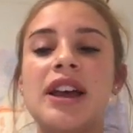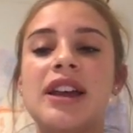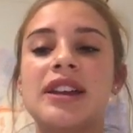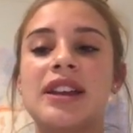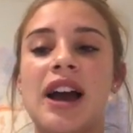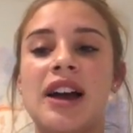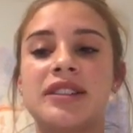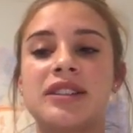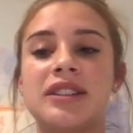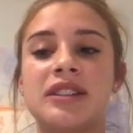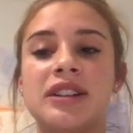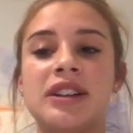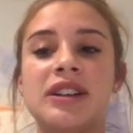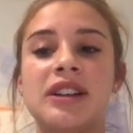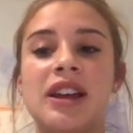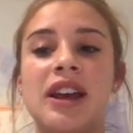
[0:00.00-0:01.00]

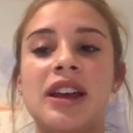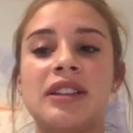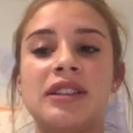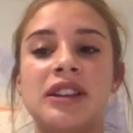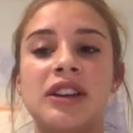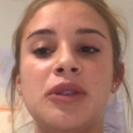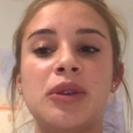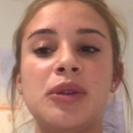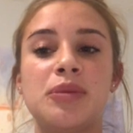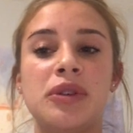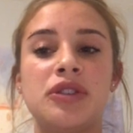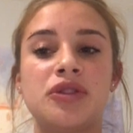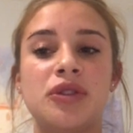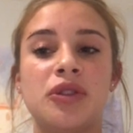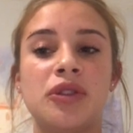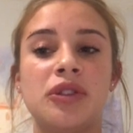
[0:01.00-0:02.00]
gasoline, and liquid
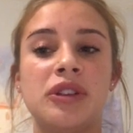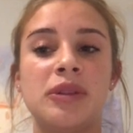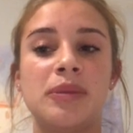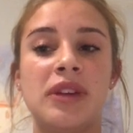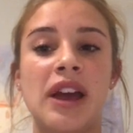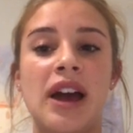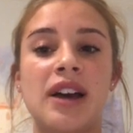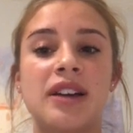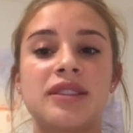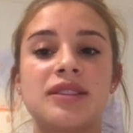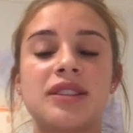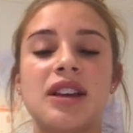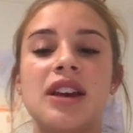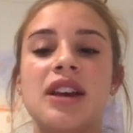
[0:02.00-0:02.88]
petroleum gas.